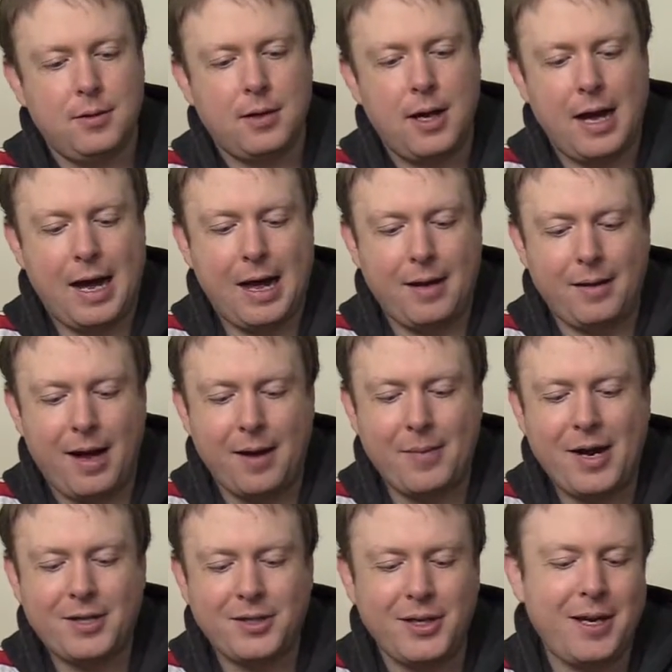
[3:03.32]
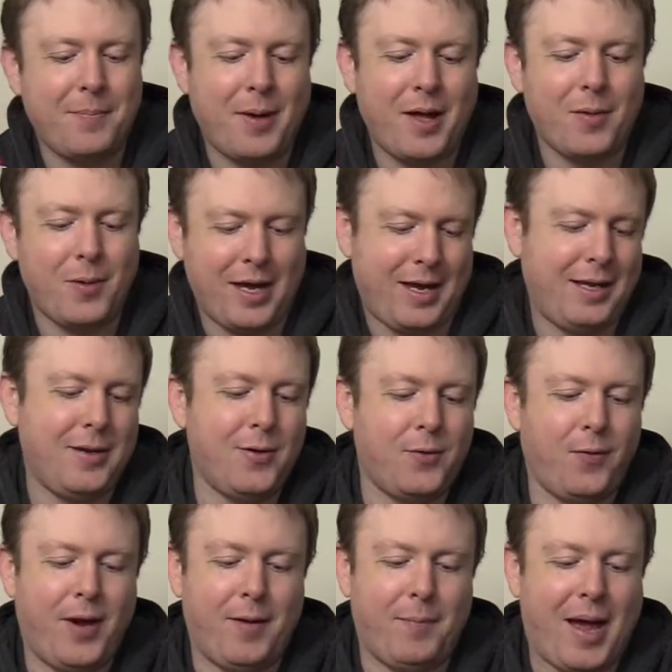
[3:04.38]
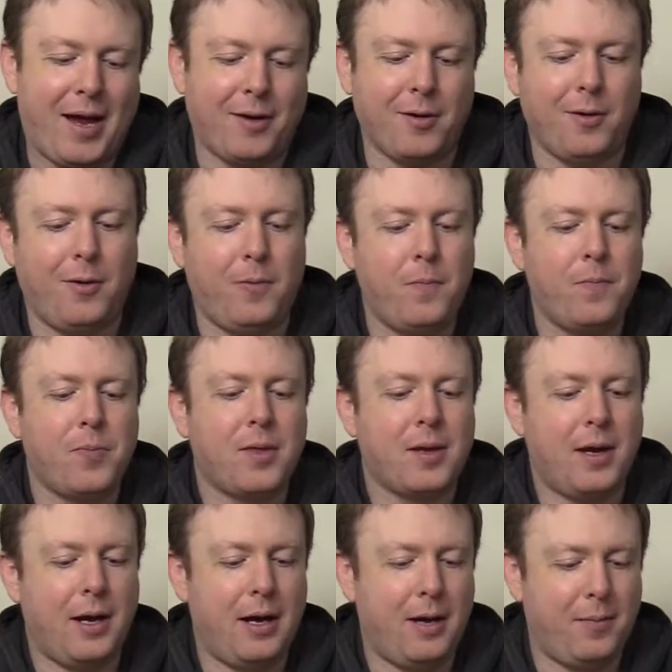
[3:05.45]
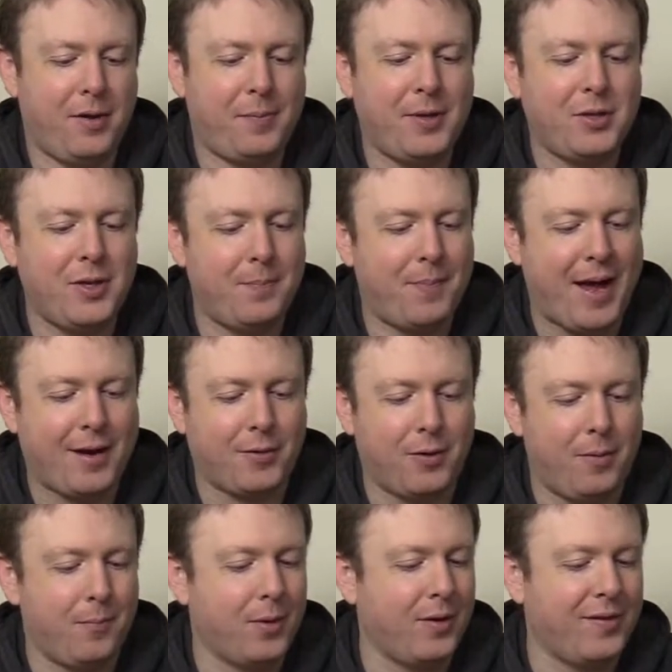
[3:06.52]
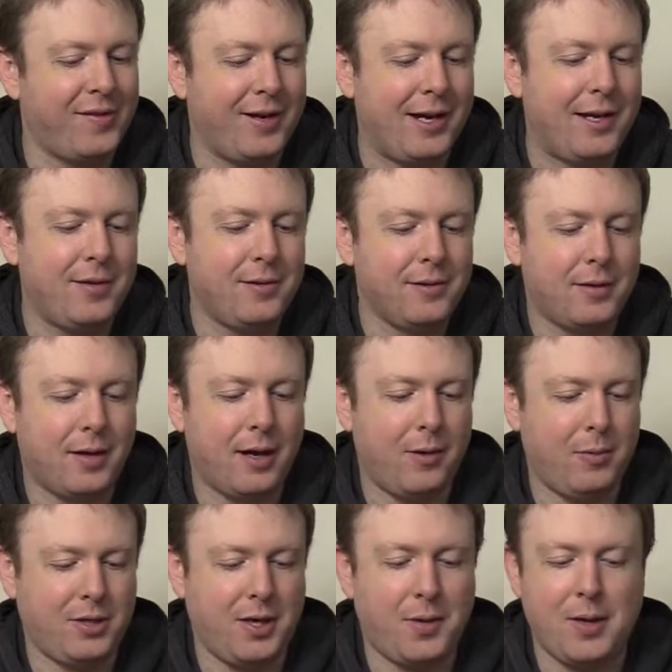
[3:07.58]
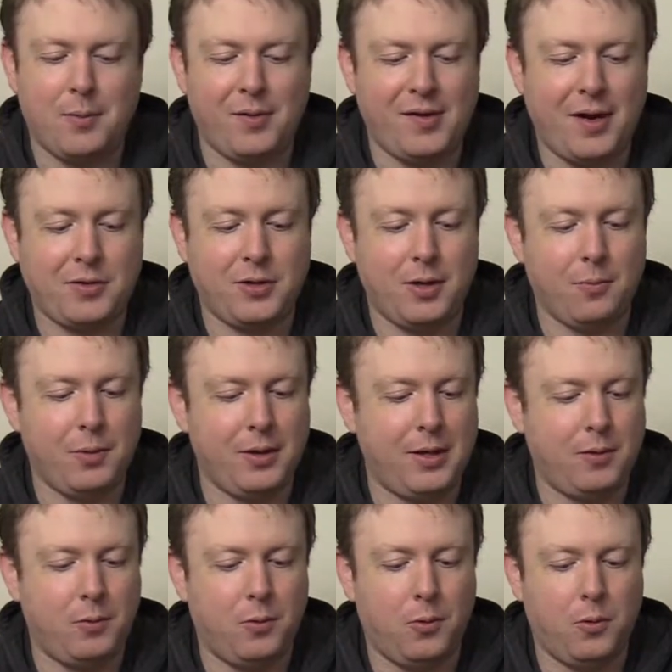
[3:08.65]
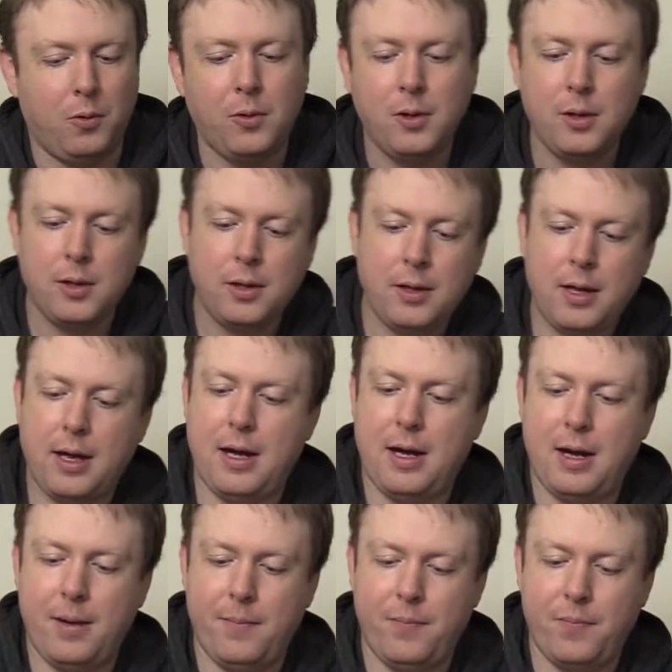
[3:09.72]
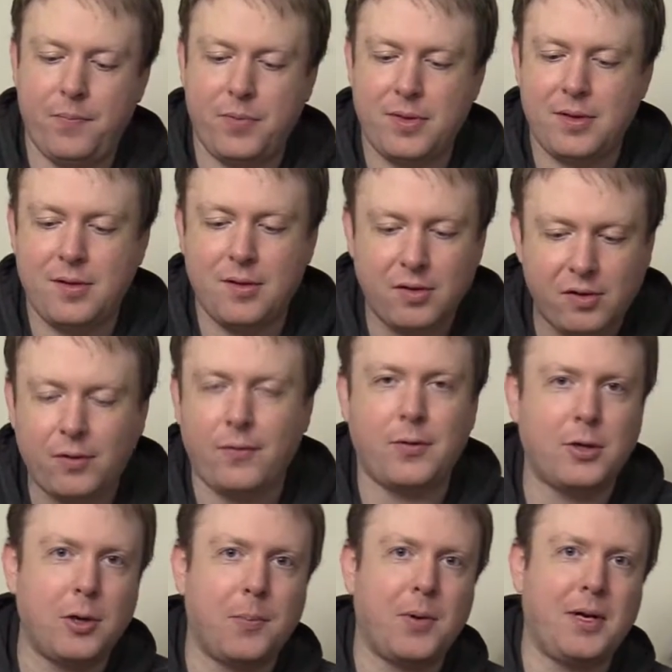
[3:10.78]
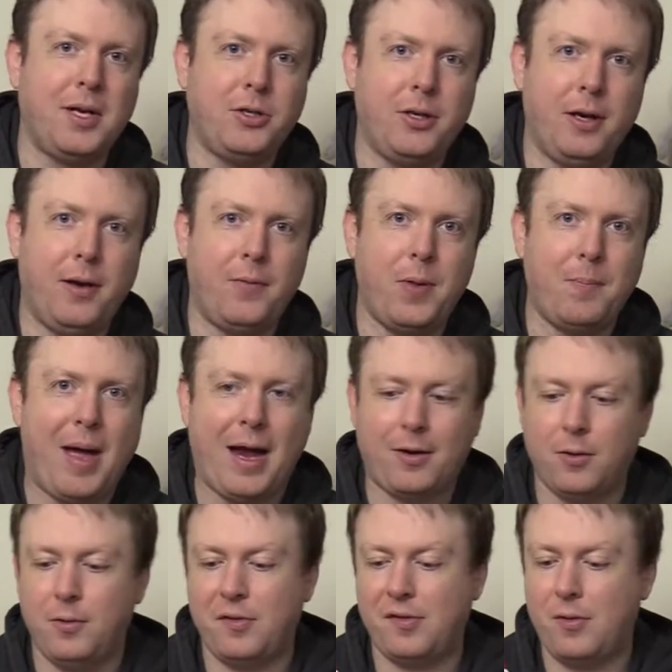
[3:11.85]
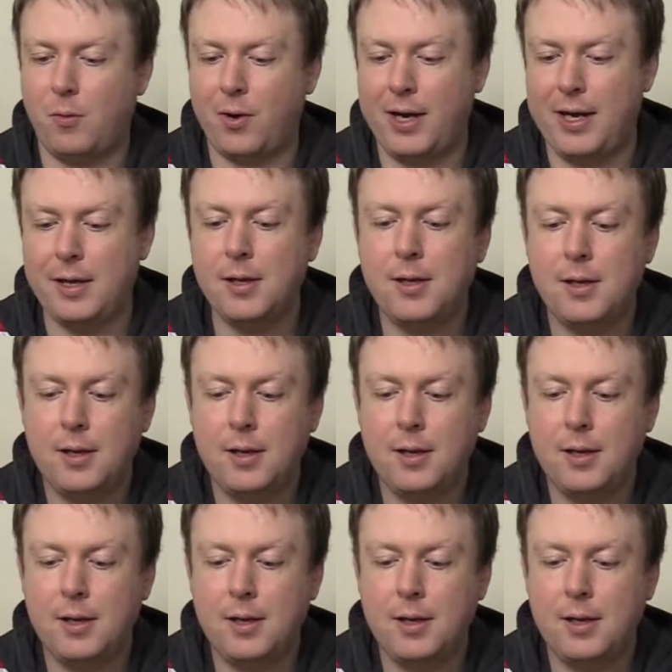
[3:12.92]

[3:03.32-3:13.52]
I'm actually, by the way, a huge fan of Batgirl, especially Batgirl on Burnside, which I think was actually a really cool sort of interpretation of the Batgirl story.